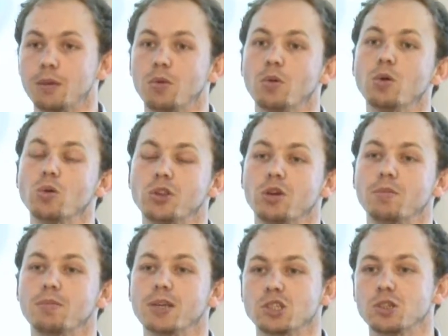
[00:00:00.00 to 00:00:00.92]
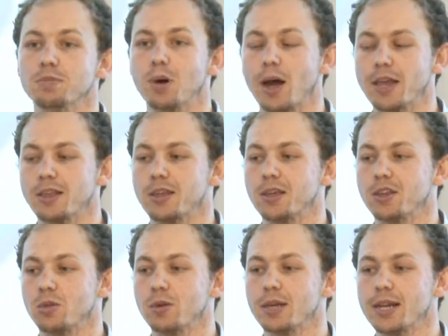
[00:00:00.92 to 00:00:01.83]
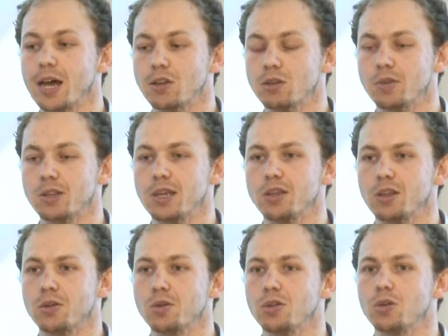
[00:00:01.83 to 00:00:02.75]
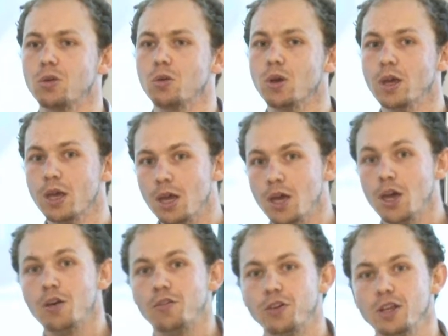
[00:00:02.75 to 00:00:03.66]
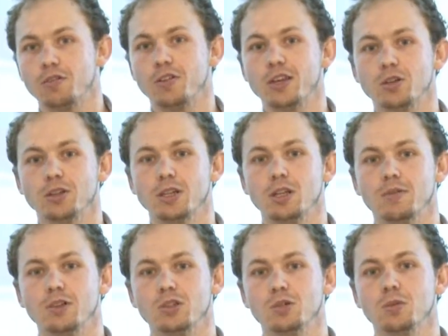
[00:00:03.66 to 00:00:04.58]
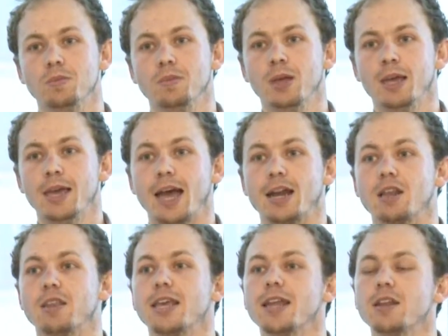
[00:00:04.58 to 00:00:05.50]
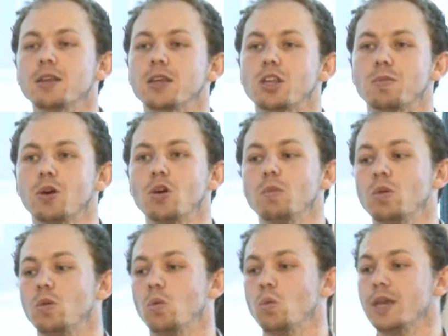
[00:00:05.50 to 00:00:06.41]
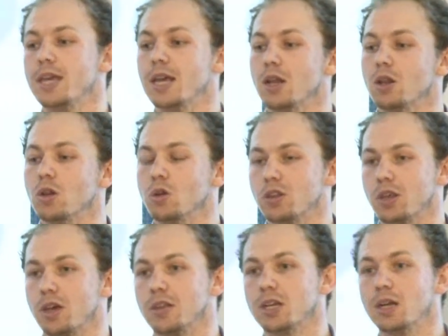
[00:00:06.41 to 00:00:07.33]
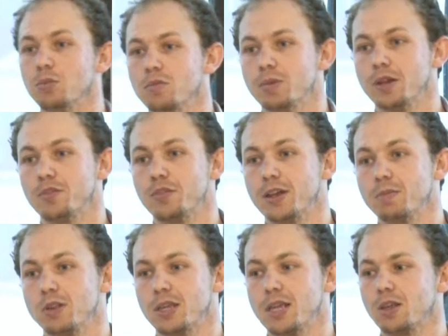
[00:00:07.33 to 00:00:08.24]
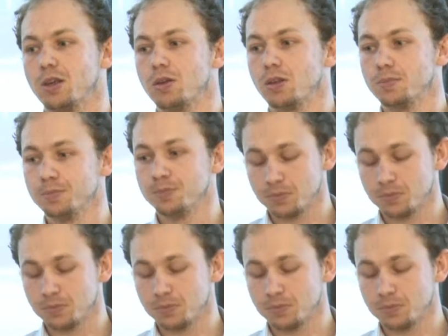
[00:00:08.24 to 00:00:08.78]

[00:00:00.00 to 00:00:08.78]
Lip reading: We also measured biting, so we allowed the mosquitoes to fully feed on the individual. And at the end of the experiment, we looked at the number of blood-fed mosquitoes.